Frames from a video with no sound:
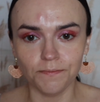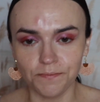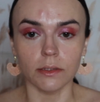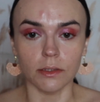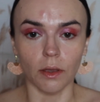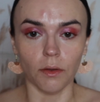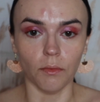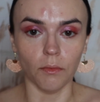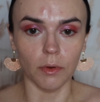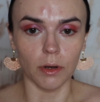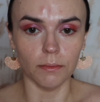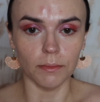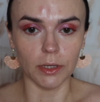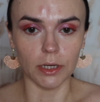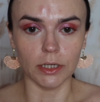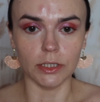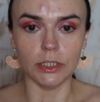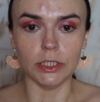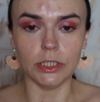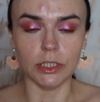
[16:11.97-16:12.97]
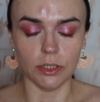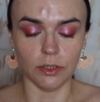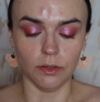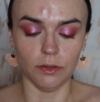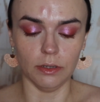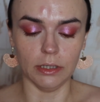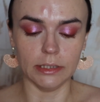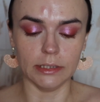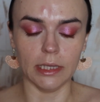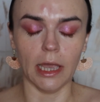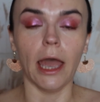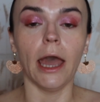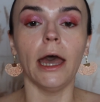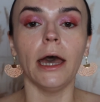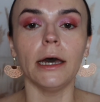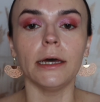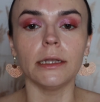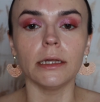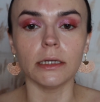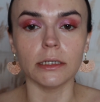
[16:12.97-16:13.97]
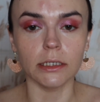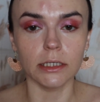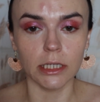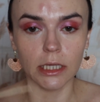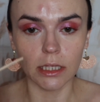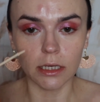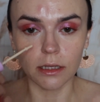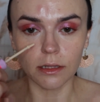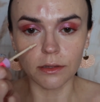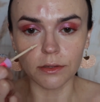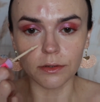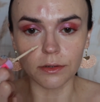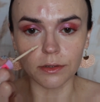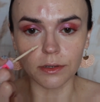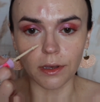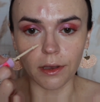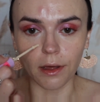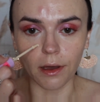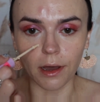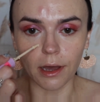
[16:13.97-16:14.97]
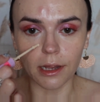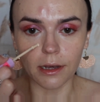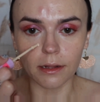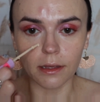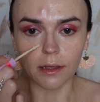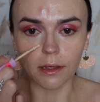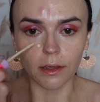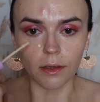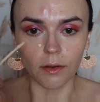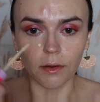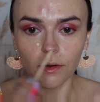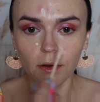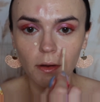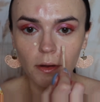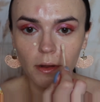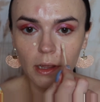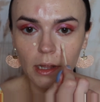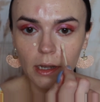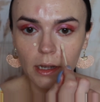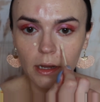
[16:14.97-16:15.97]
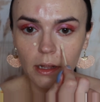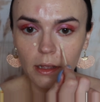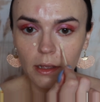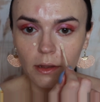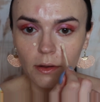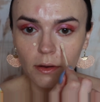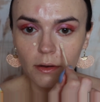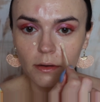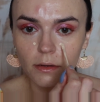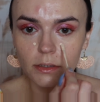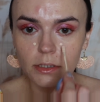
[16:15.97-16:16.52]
So what I'm going to do is add a teeny little dot here and here,